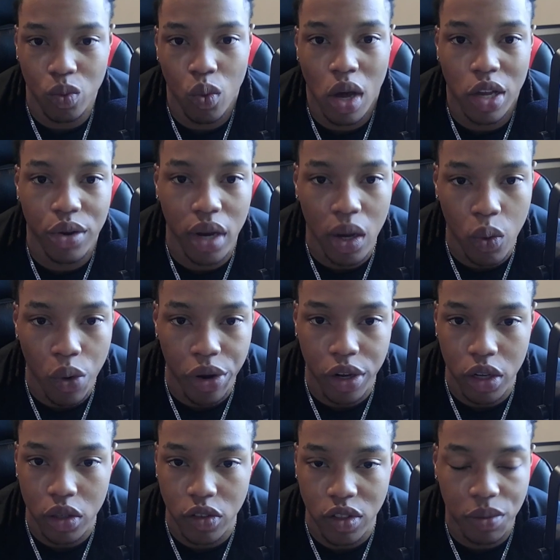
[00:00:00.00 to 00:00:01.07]
while you're at
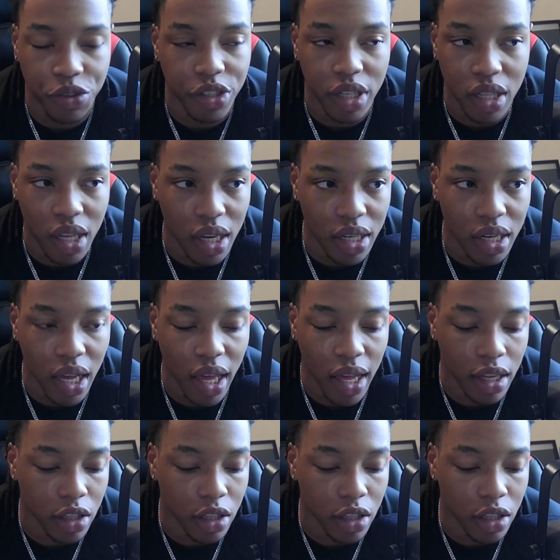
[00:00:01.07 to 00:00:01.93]
work or some shit like that.